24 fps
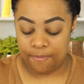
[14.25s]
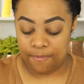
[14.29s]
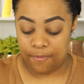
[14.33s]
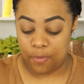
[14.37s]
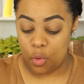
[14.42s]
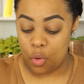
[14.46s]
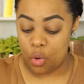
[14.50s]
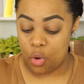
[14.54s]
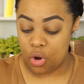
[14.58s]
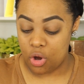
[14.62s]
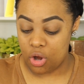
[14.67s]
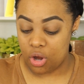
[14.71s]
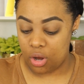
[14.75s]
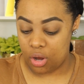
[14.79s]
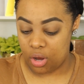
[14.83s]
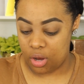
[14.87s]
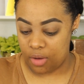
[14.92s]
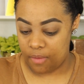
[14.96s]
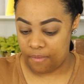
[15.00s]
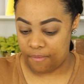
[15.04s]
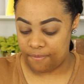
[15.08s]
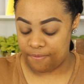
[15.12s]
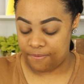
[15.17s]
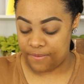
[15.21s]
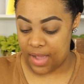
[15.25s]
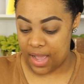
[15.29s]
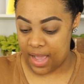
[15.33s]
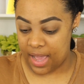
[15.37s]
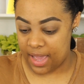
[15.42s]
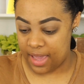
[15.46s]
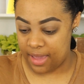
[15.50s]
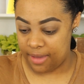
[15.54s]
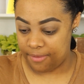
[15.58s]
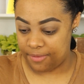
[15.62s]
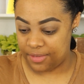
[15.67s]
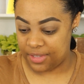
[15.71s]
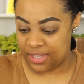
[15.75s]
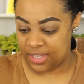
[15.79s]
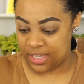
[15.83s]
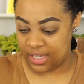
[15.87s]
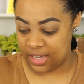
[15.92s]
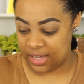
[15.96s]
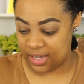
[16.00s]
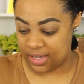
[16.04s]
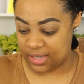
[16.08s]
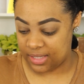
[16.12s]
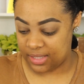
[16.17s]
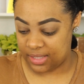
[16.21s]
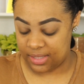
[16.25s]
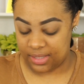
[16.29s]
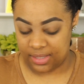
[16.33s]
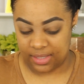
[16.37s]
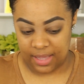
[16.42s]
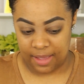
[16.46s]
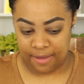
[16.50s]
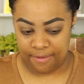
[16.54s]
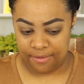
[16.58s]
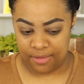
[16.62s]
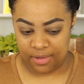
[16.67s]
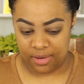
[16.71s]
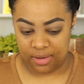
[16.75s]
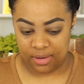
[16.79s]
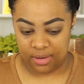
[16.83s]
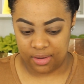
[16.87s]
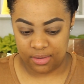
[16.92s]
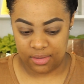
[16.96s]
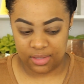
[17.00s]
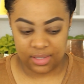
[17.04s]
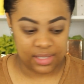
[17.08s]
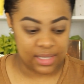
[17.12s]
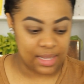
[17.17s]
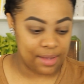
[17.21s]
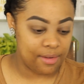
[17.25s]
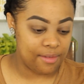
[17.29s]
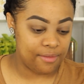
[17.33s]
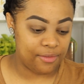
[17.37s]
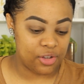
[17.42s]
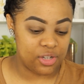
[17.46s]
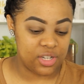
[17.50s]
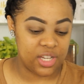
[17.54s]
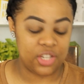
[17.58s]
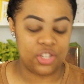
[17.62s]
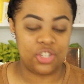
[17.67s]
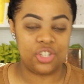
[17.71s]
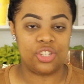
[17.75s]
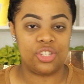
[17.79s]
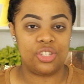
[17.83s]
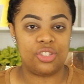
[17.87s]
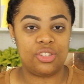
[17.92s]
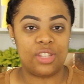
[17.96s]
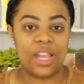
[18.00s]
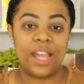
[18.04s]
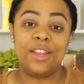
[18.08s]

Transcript: 4, 5, 6, 7 foundations.